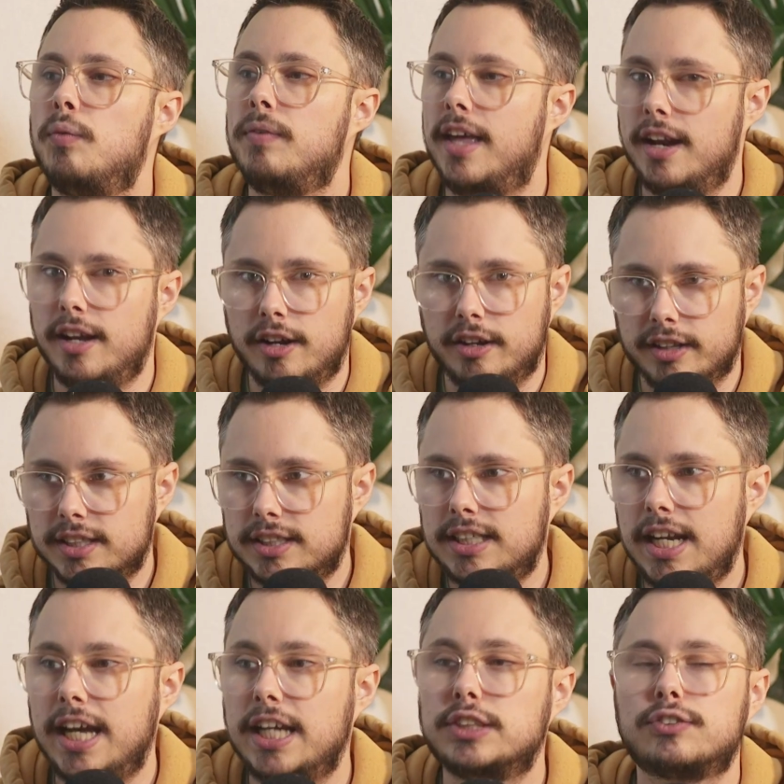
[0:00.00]
getting on the
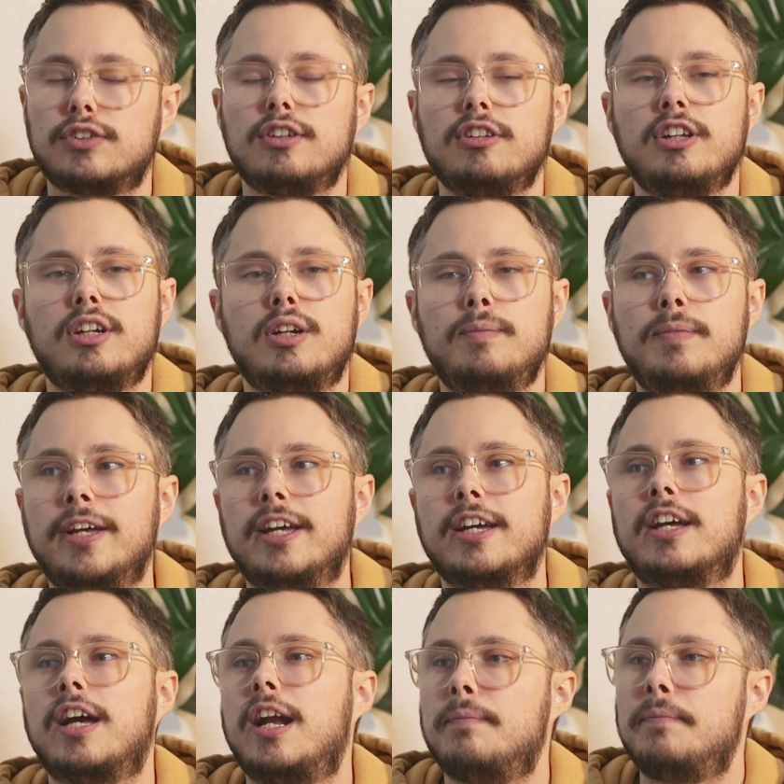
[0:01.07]
stage for a little
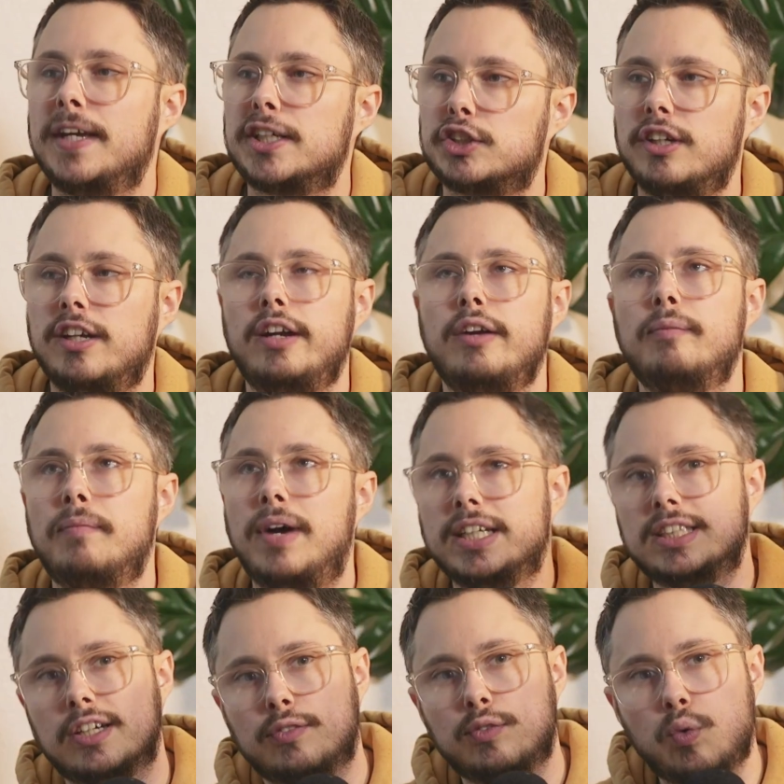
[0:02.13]
bit, kind of picturing
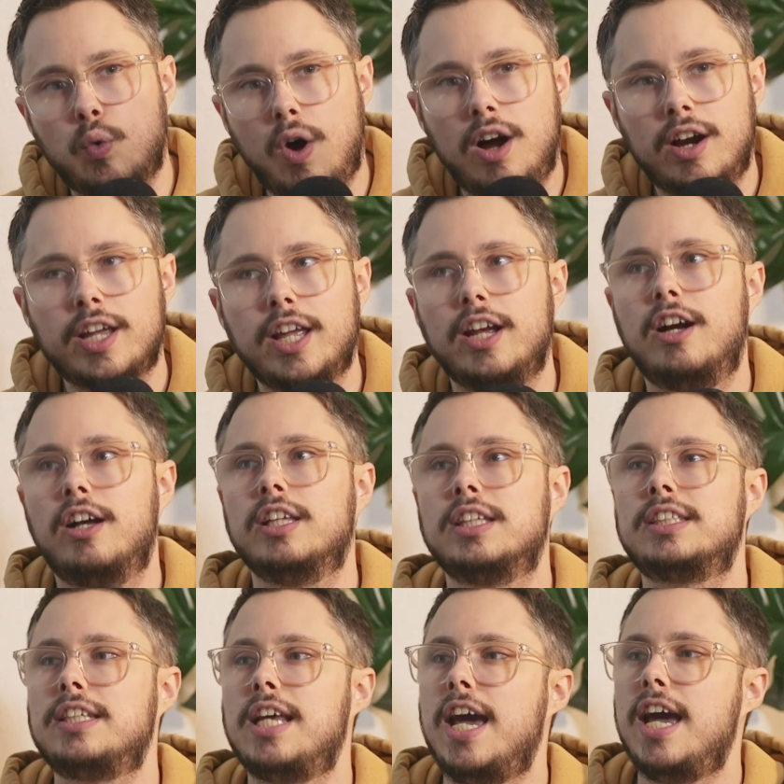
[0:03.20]
myself walking on
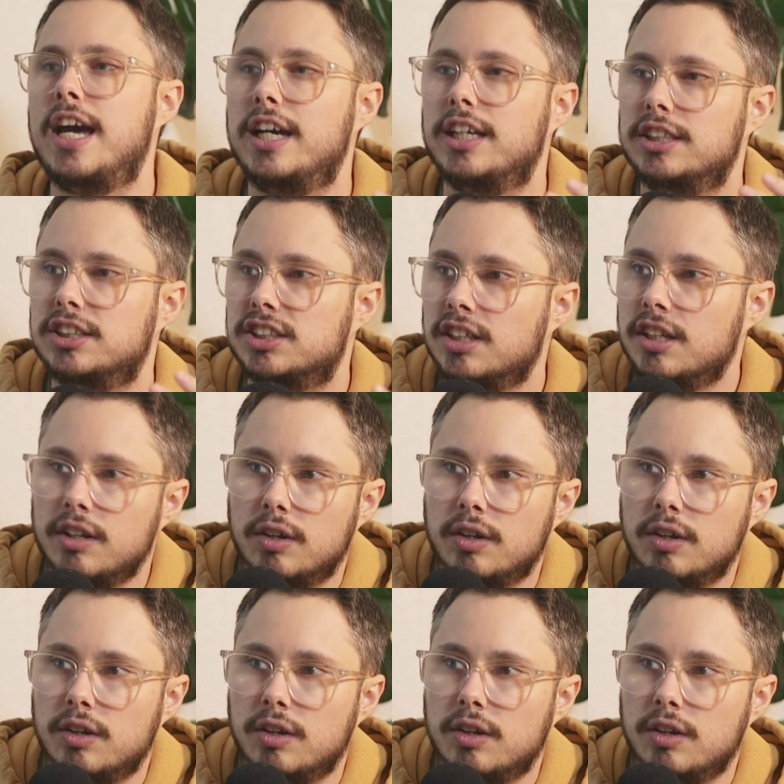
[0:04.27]
stage,